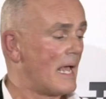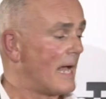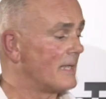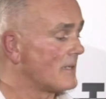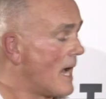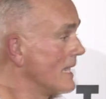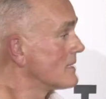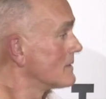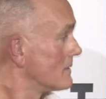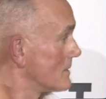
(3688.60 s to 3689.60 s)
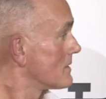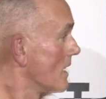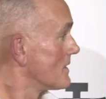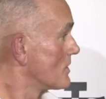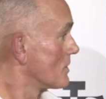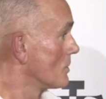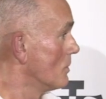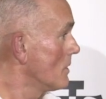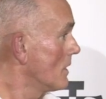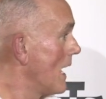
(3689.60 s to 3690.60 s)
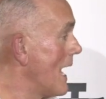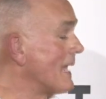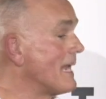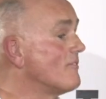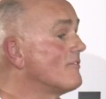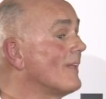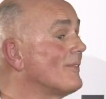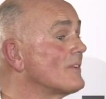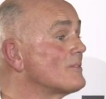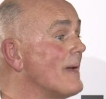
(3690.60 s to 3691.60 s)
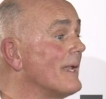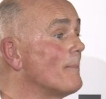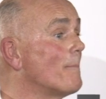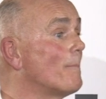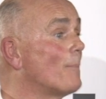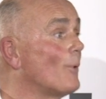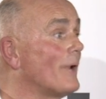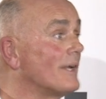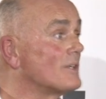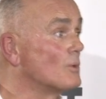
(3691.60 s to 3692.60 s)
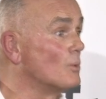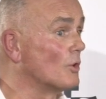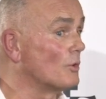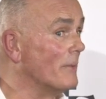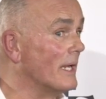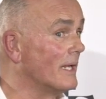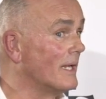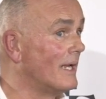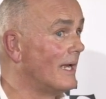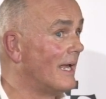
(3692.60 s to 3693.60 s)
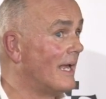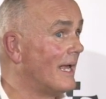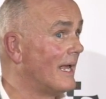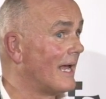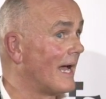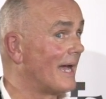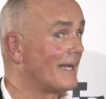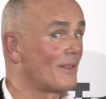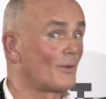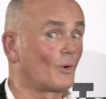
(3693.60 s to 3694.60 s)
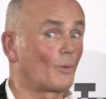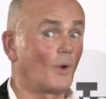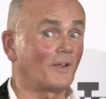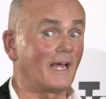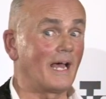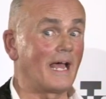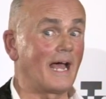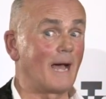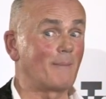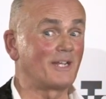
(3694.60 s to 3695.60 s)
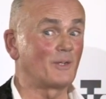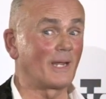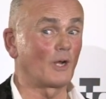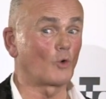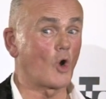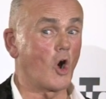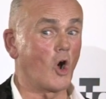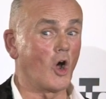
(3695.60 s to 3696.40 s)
And I started to talk. And I felt this man pulling toward me. And I thought, what am I doing wrong?